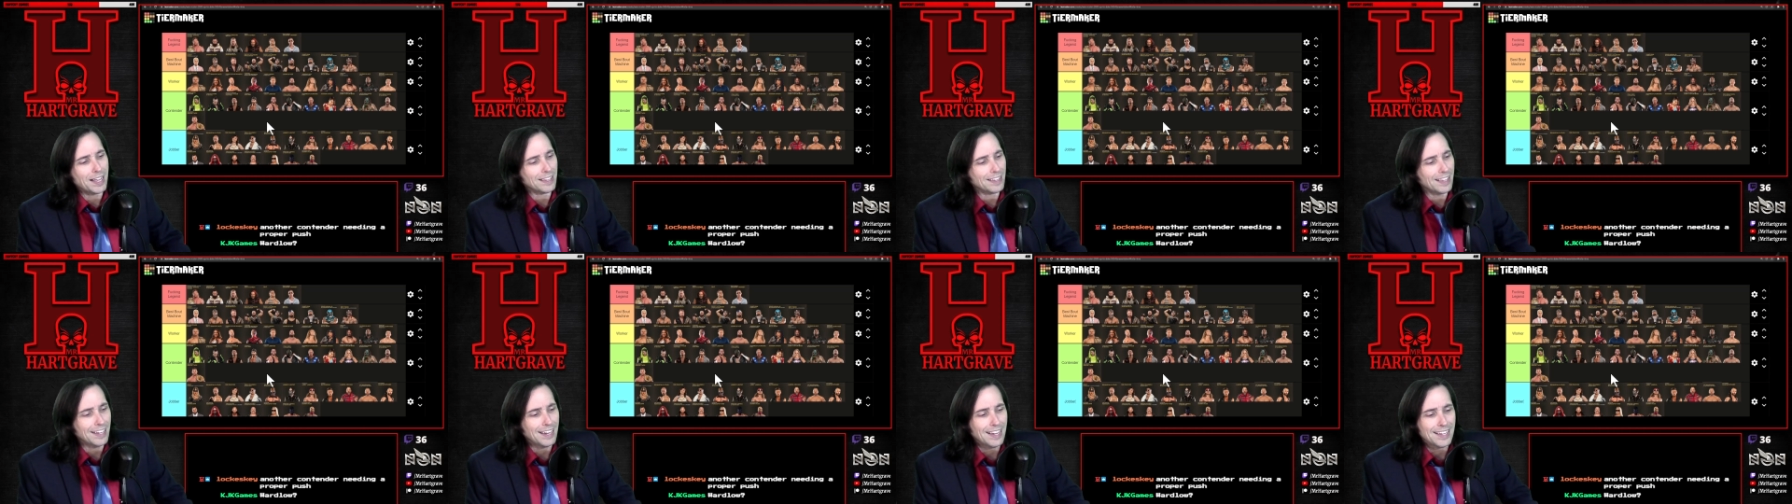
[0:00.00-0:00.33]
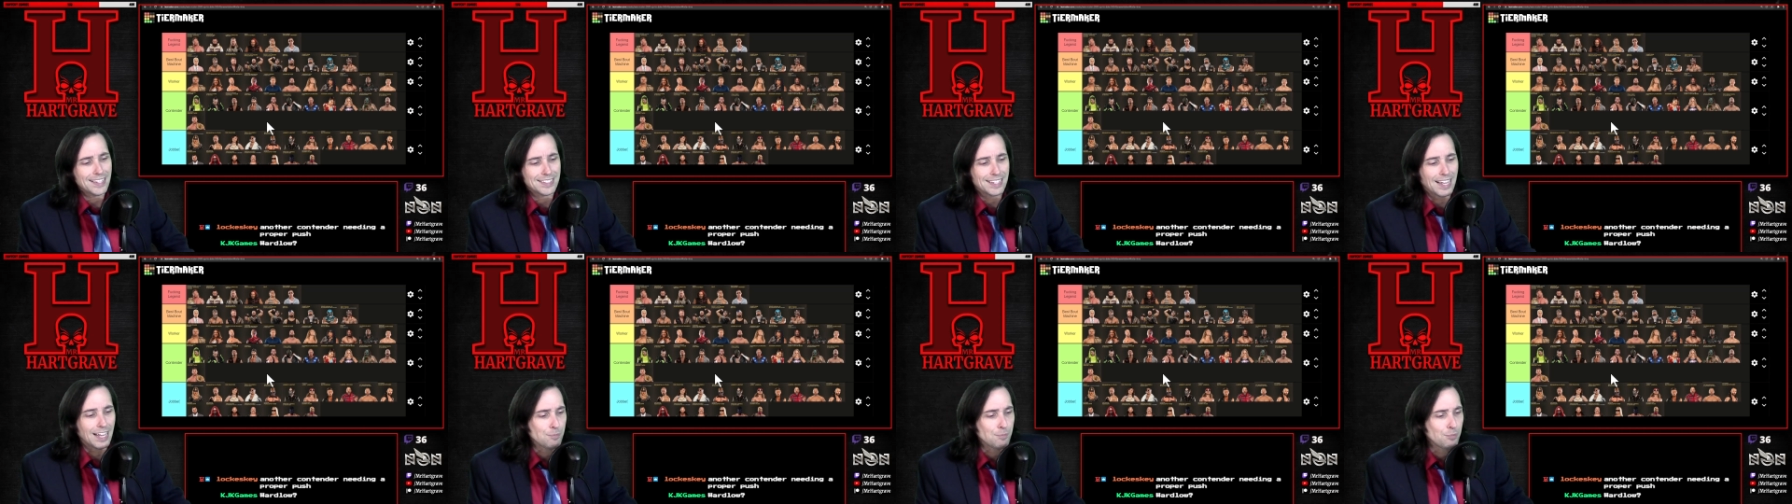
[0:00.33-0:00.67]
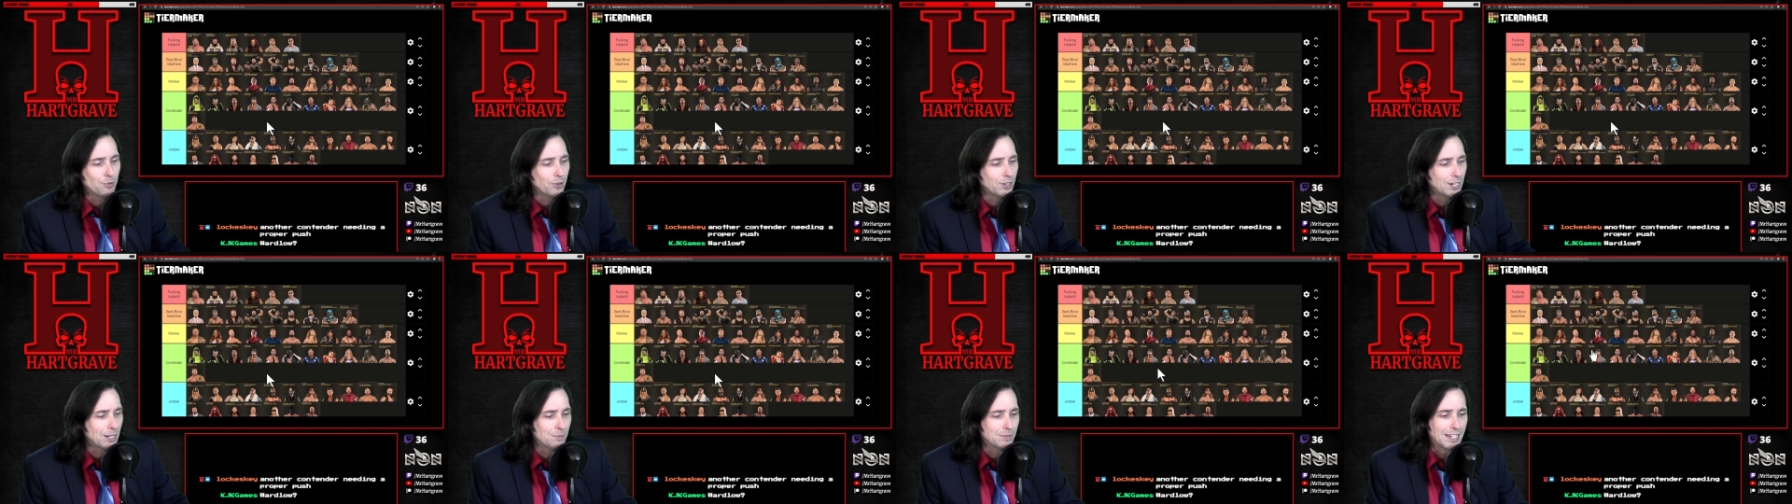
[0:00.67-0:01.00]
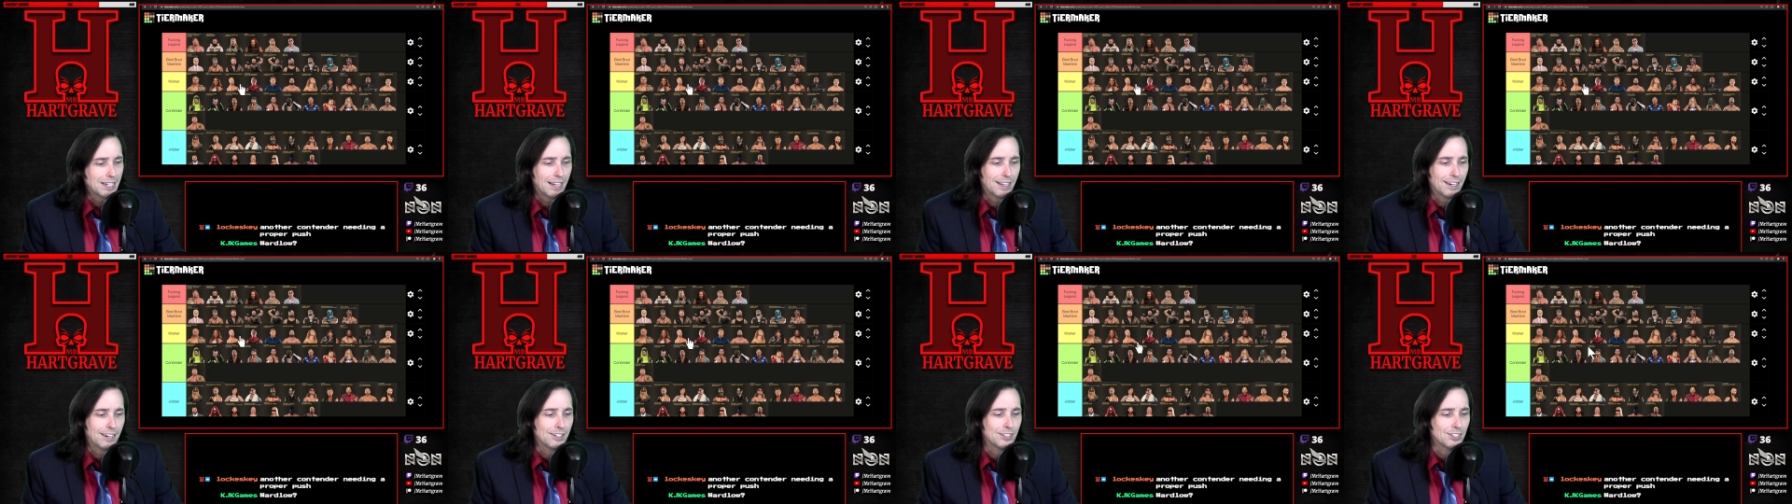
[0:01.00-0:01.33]
Like I put him
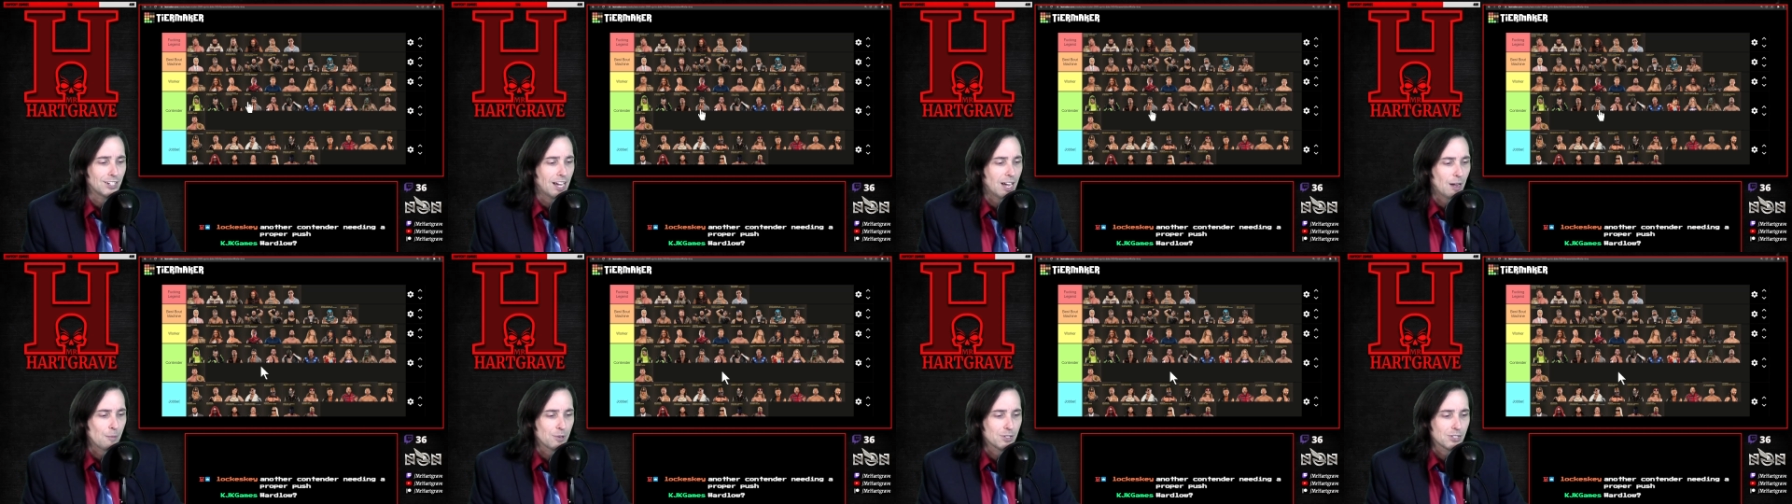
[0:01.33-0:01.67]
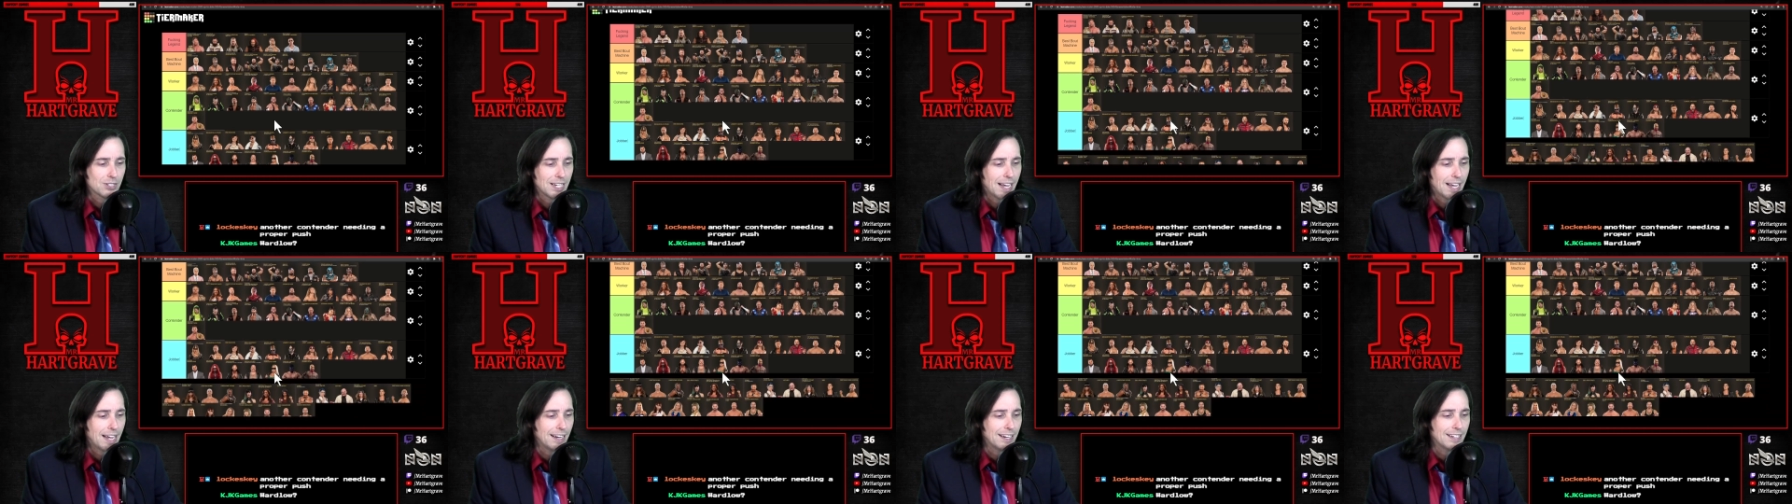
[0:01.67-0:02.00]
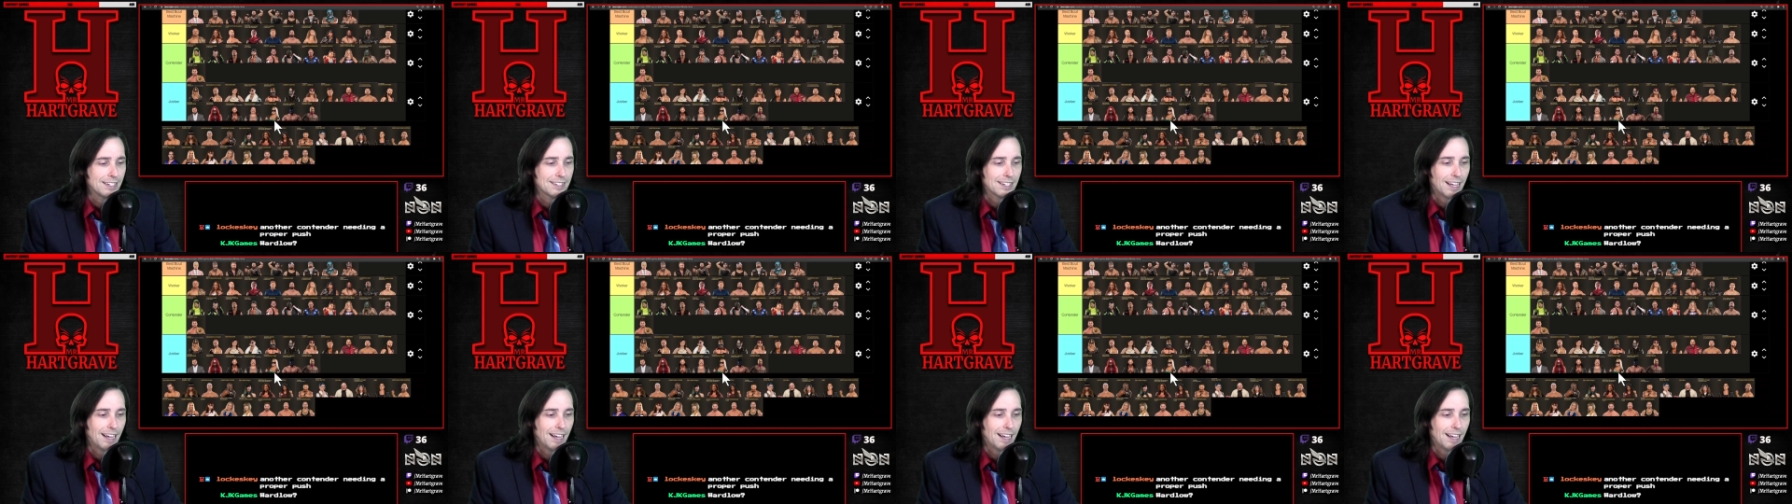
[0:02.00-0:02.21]
down in jobber status.